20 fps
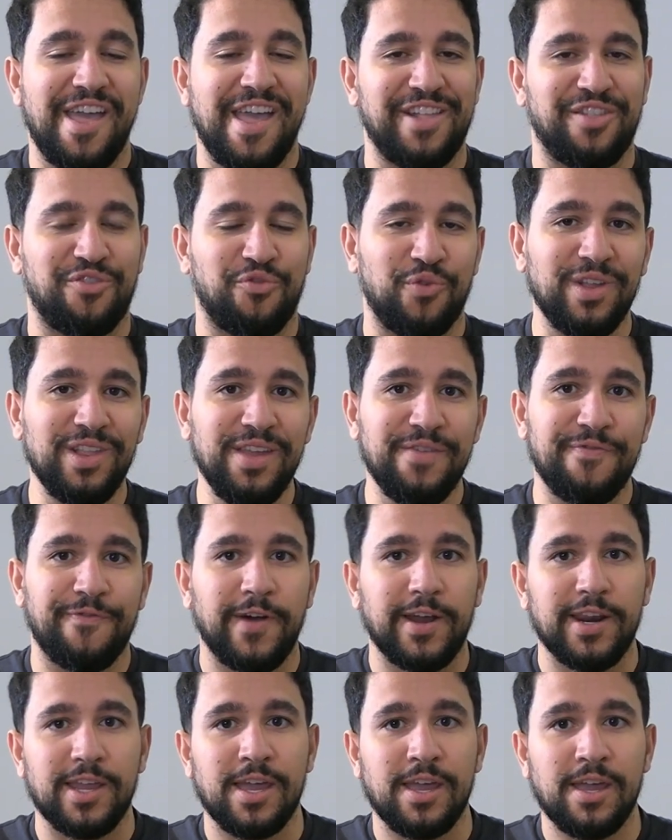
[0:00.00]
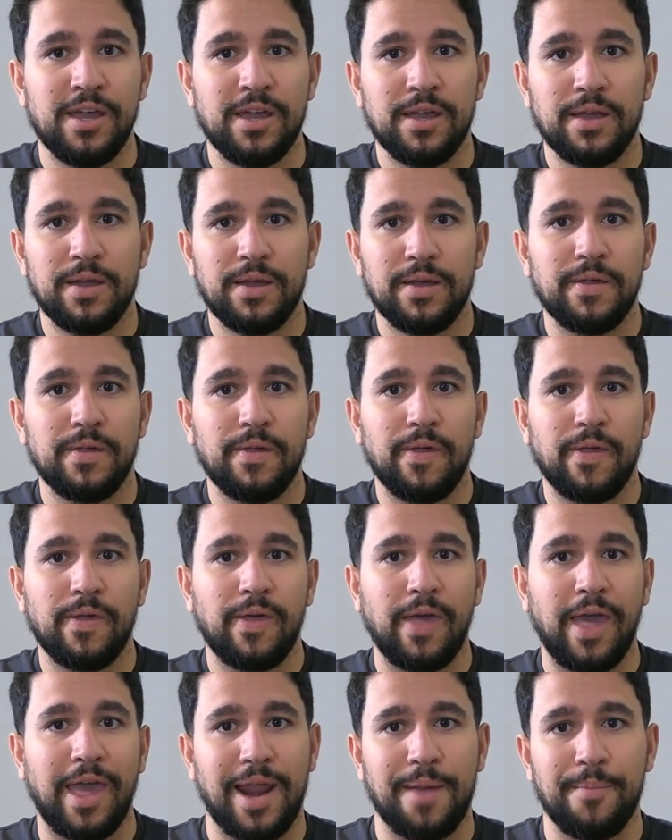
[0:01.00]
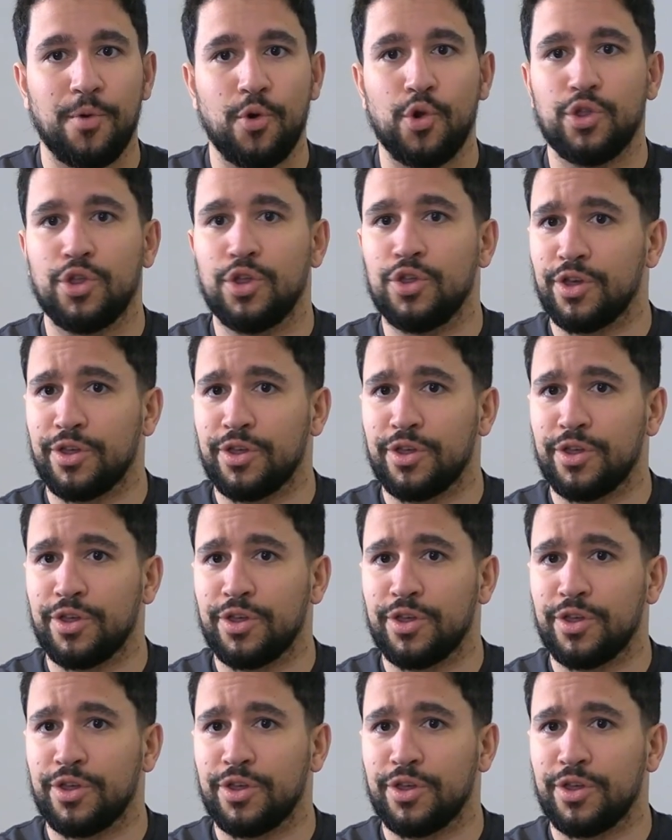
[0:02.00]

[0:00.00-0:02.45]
It's really funny, and I'm going to